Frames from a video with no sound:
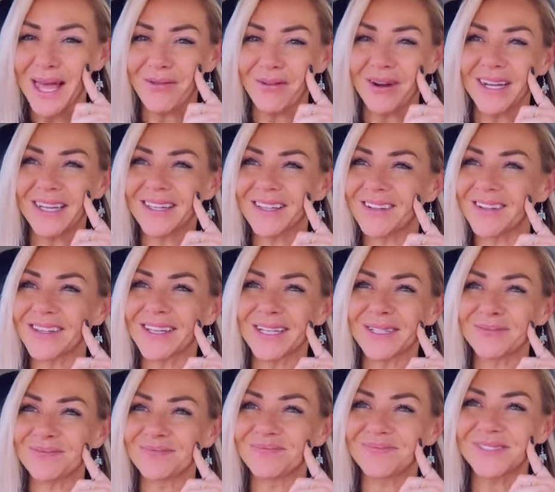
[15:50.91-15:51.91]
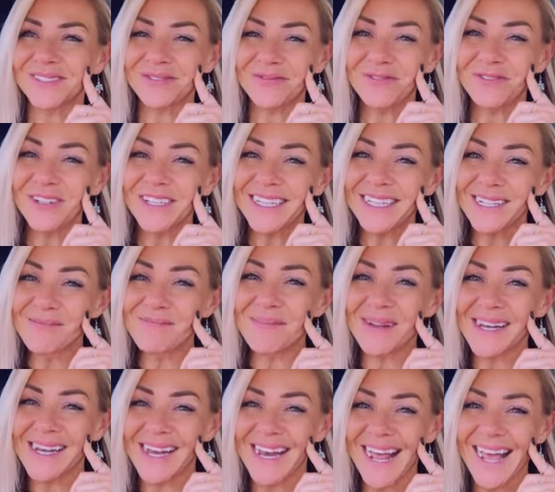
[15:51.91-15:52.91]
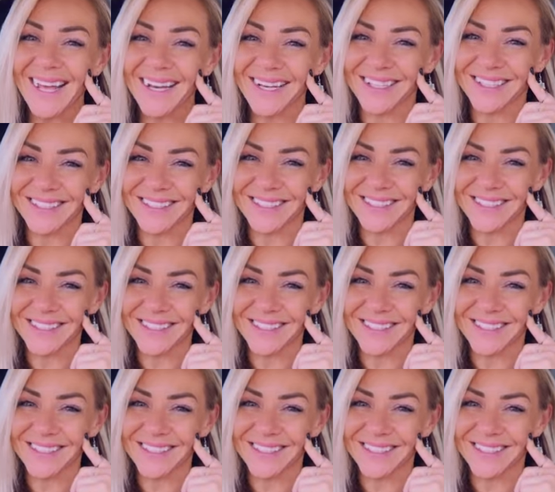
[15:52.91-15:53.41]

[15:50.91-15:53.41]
you know, whatever you're guilting or shaming yourself about,